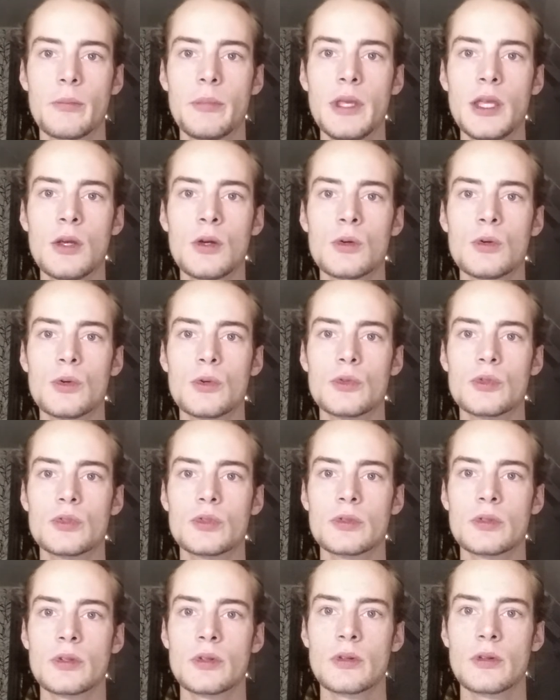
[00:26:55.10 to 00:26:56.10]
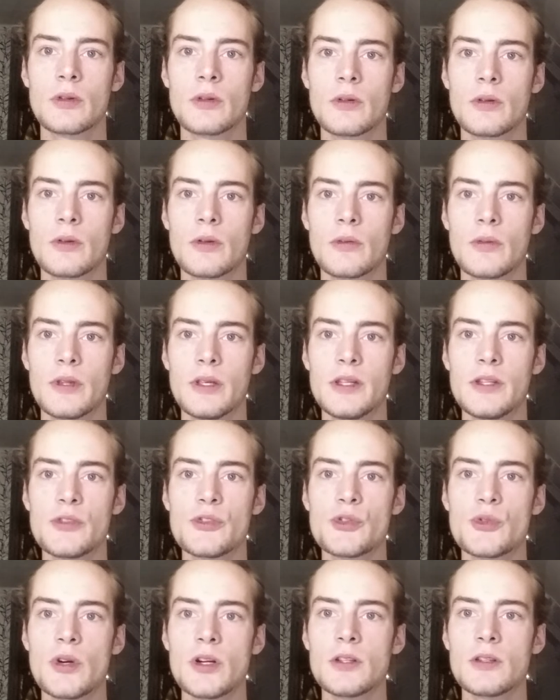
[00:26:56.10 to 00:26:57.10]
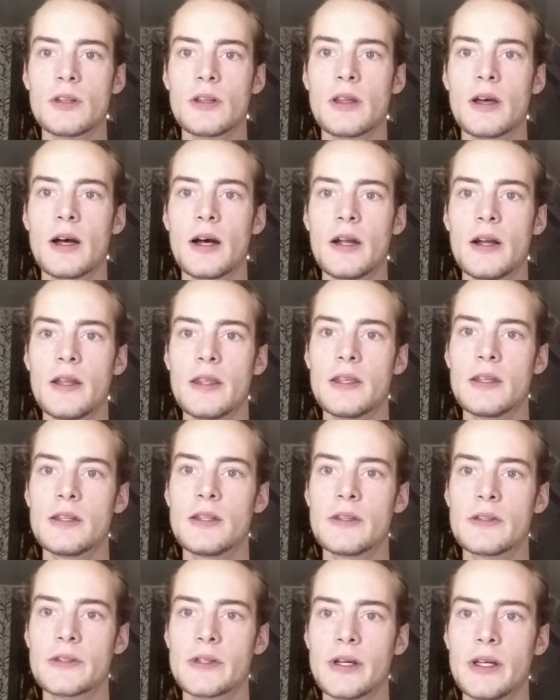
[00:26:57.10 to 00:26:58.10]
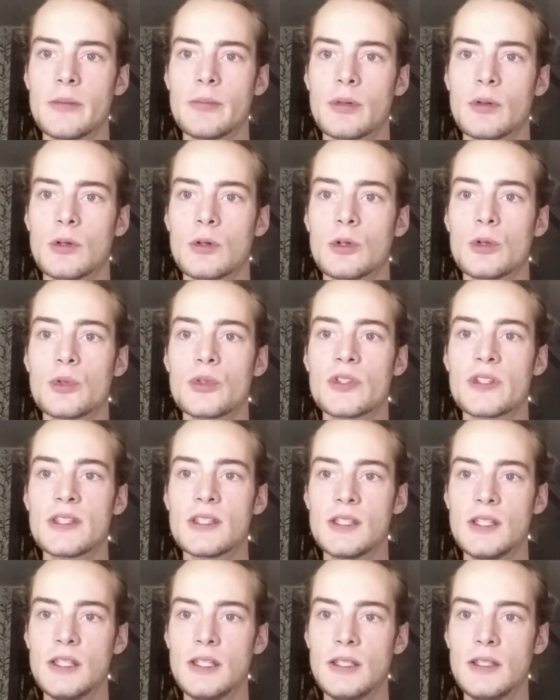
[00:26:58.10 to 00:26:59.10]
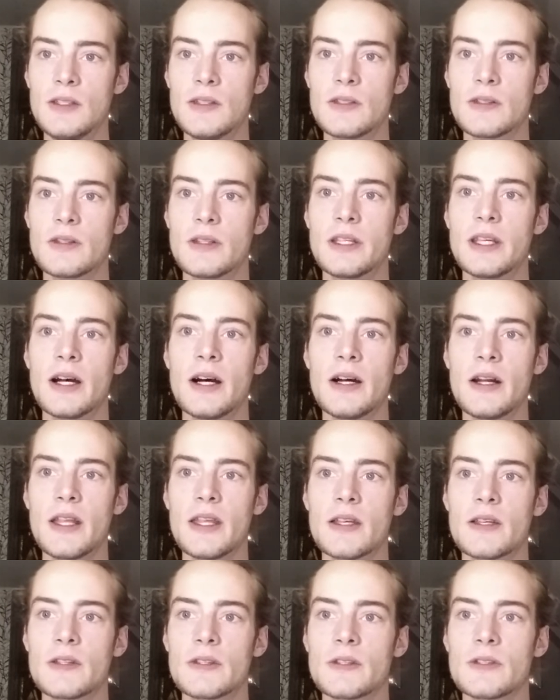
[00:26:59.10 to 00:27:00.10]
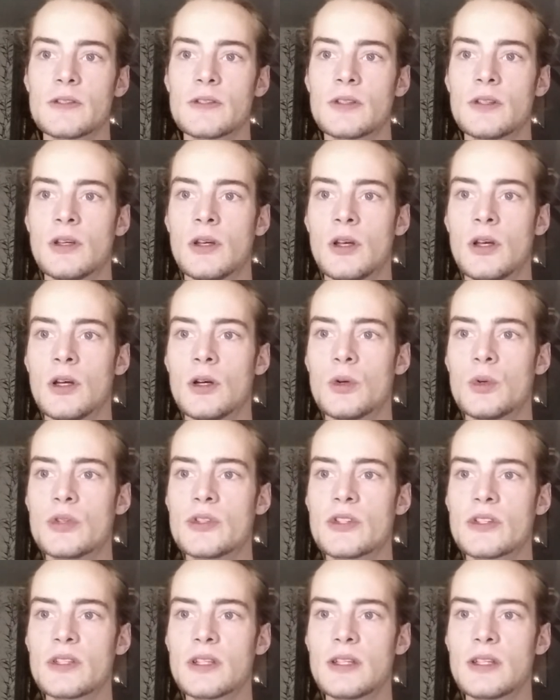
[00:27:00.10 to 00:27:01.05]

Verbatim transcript: Bhikkhus, the instructed Arya disciple who sees the Aryas, who is